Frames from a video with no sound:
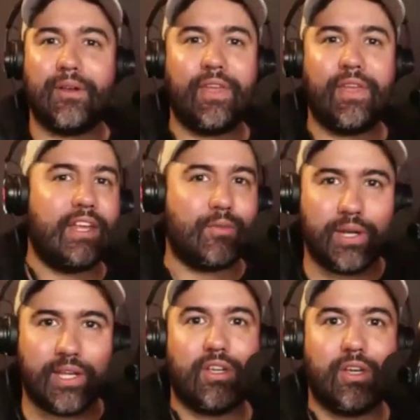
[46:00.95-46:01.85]
things when
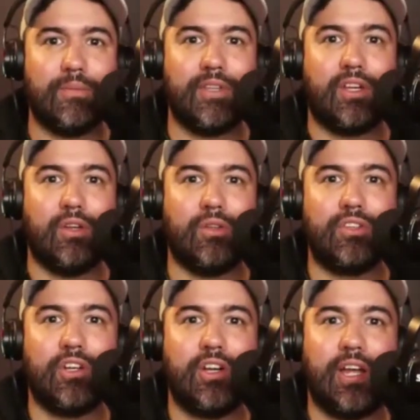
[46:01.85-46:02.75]
it comes to culture.